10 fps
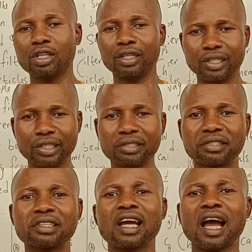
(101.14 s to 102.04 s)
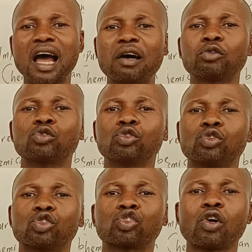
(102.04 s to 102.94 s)
is how
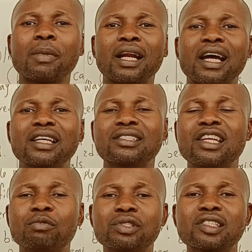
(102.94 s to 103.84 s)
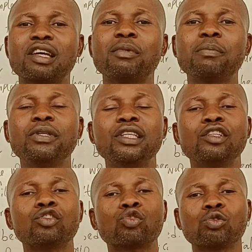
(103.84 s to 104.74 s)
to summarize. They will say maybe
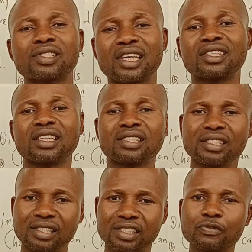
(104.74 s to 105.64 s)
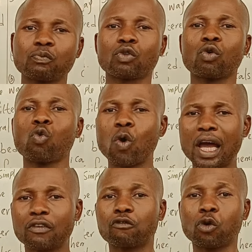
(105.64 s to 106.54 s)
in 2 sentences,
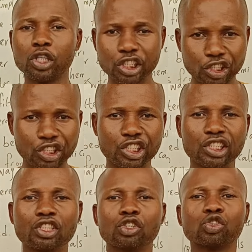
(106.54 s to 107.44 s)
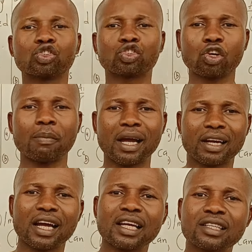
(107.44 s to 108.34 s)
one for each.
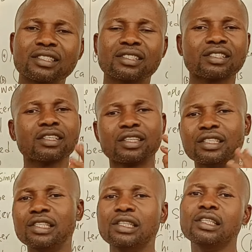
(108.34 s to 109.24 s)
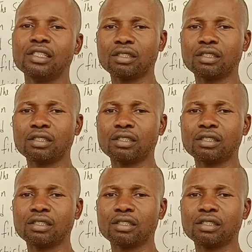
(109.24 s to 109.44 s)
Summarize the